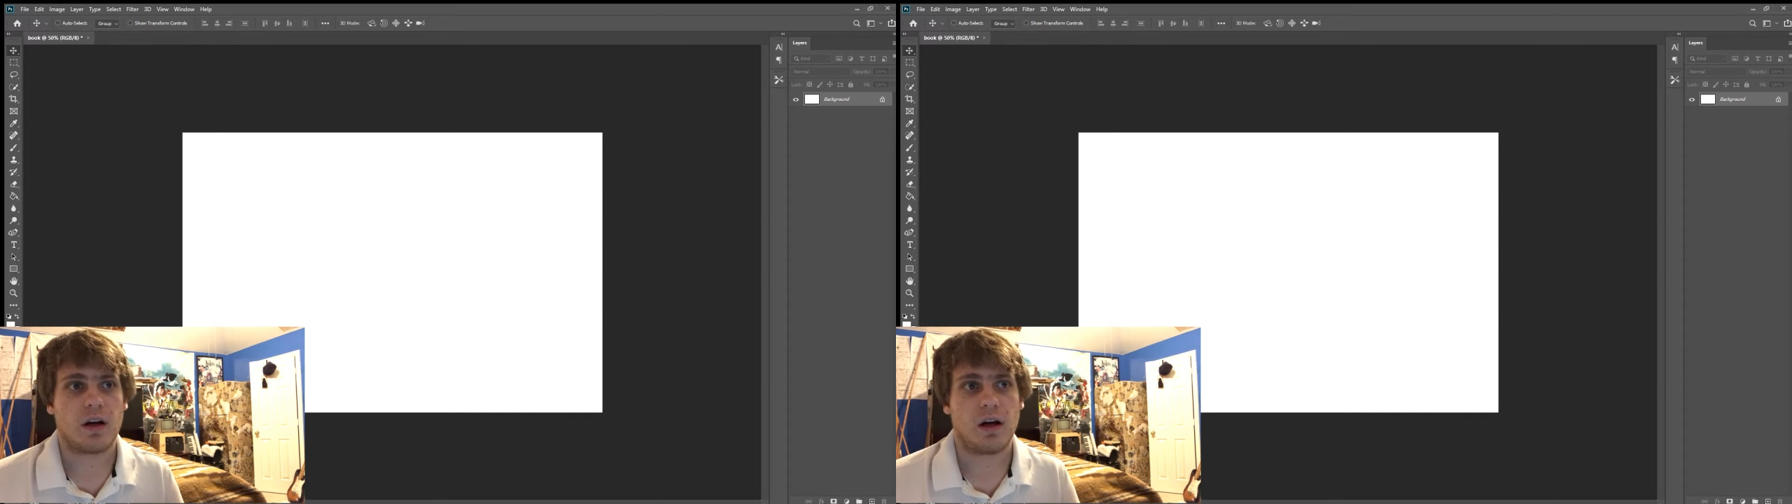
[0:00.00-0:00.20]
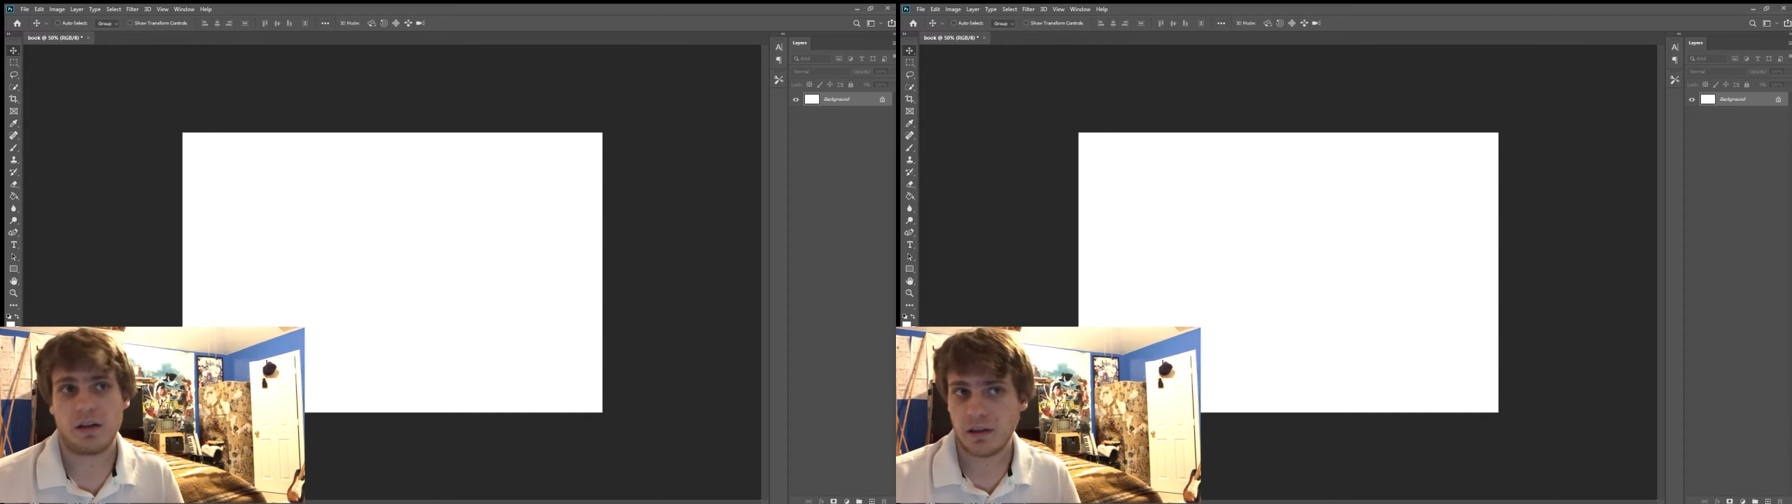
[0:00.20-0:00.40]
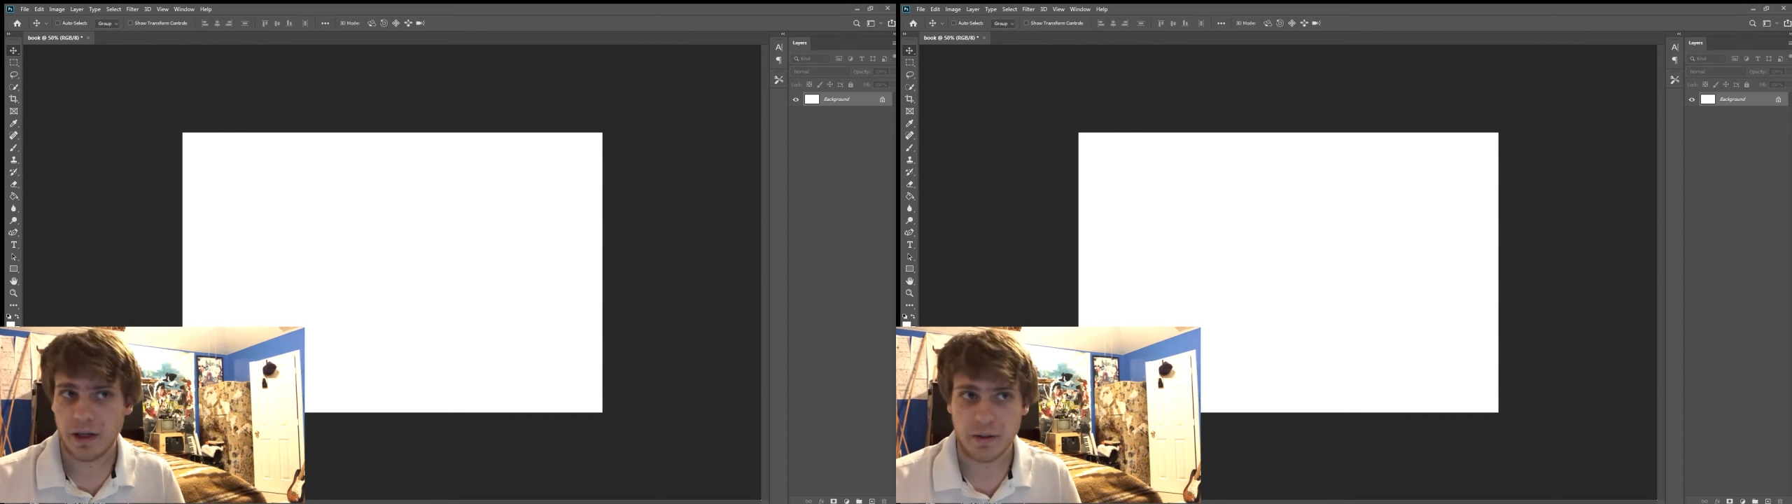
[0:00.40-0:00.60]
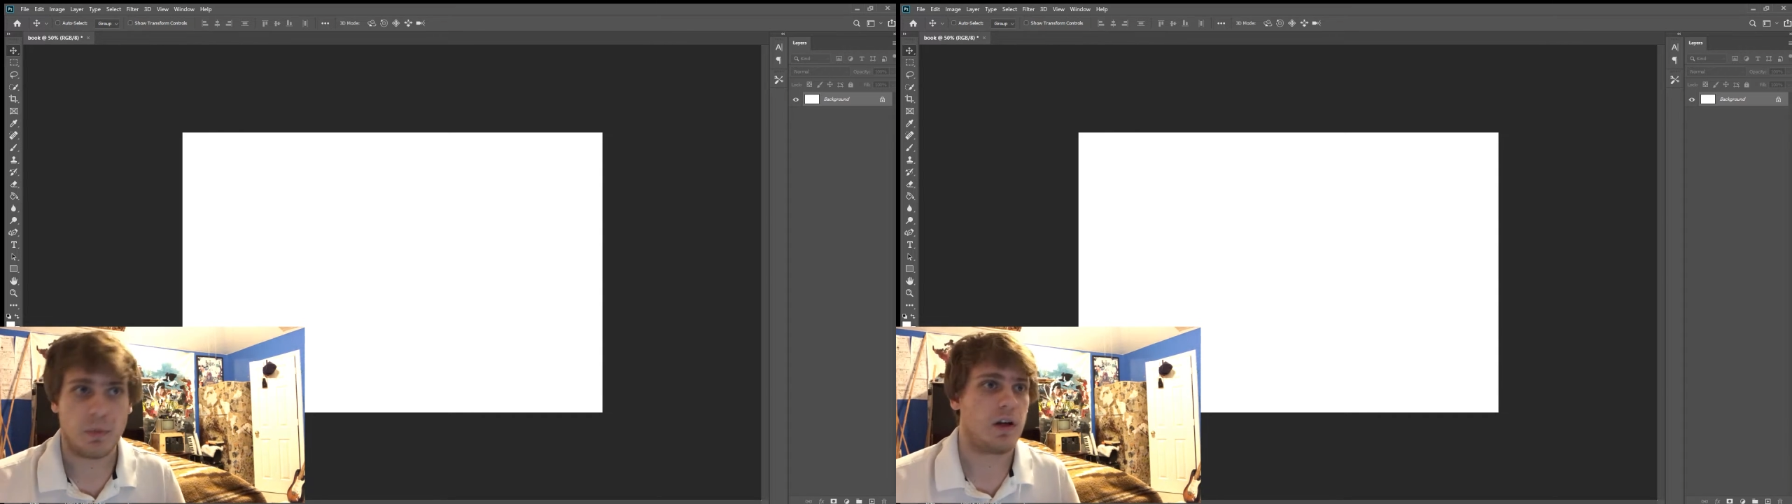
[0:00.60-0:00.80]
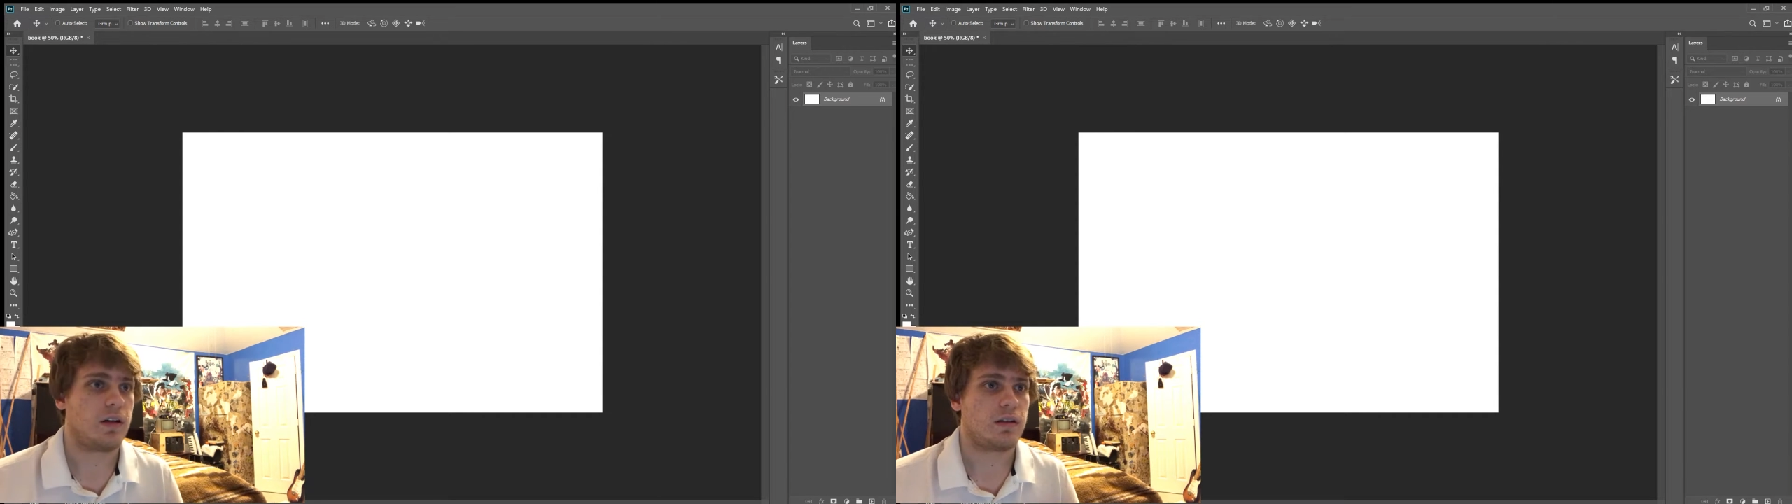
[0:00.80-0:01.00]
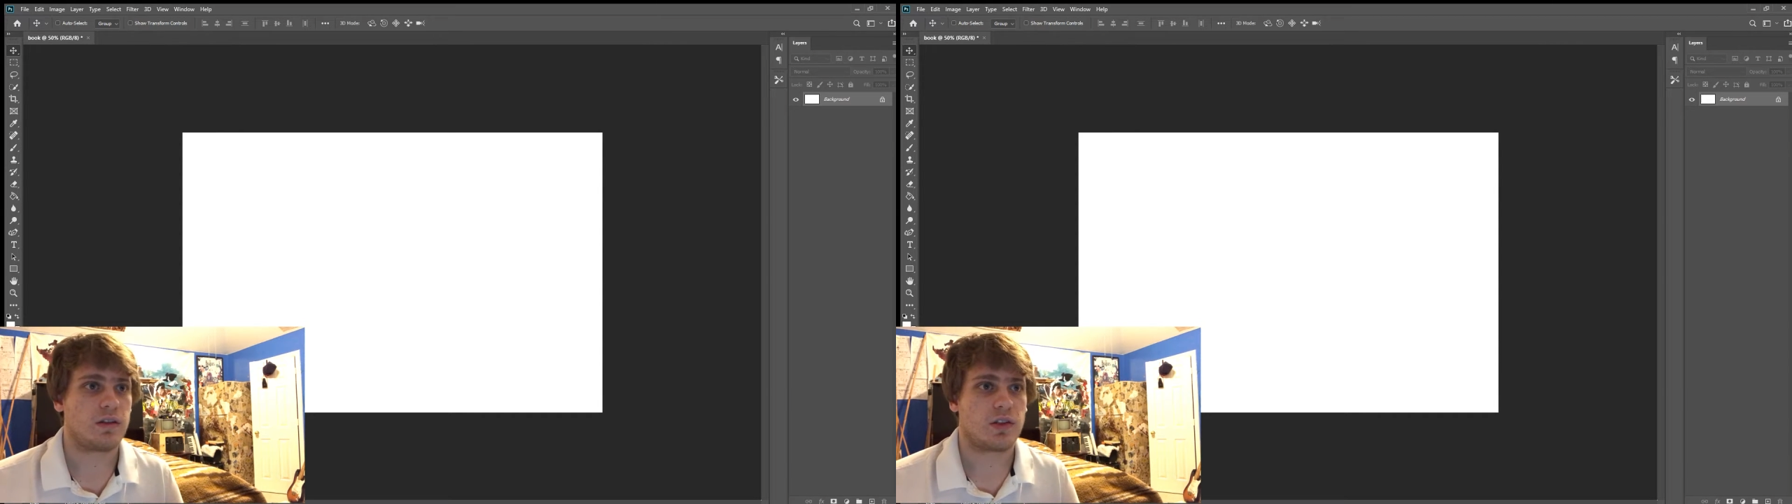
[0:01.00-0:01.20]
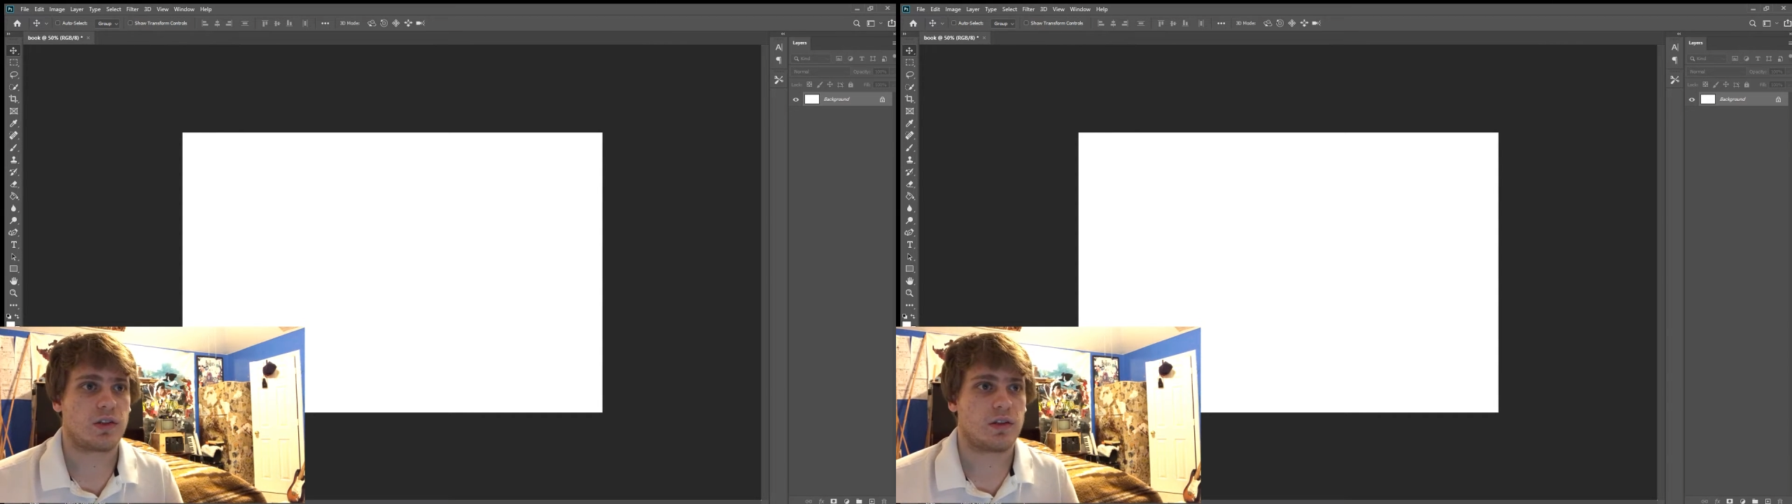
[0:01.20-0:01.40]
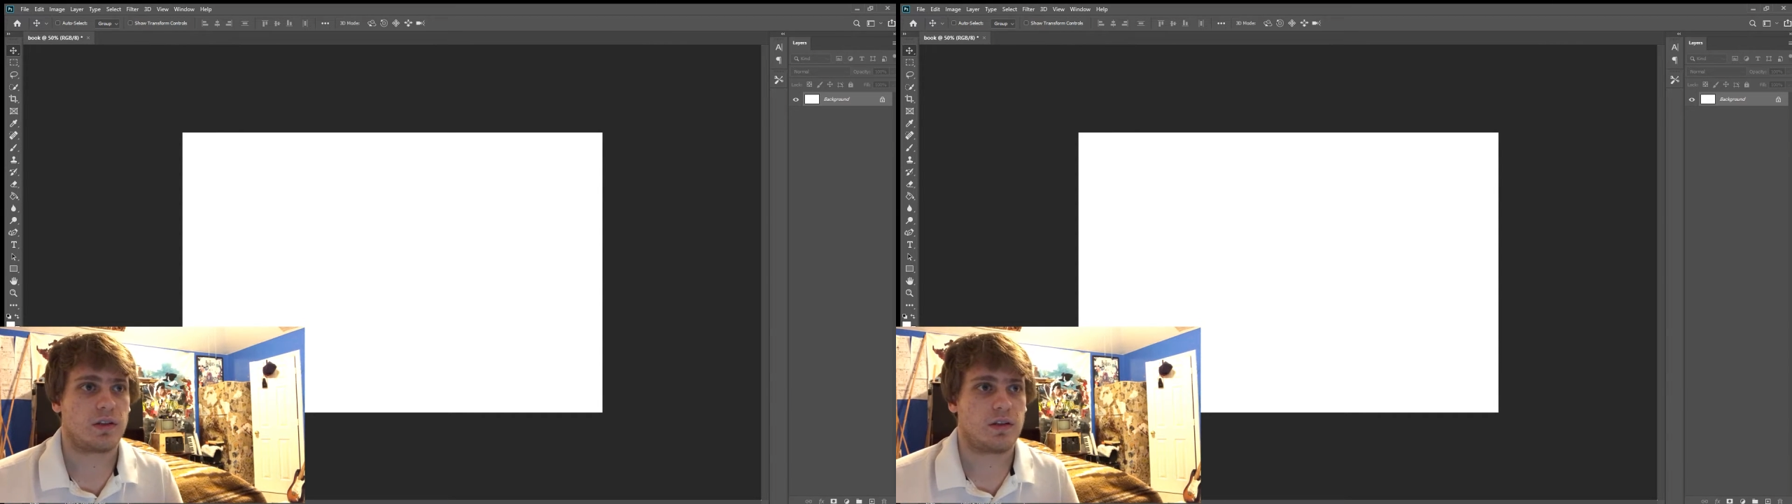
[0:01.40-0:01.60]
on a lightbox.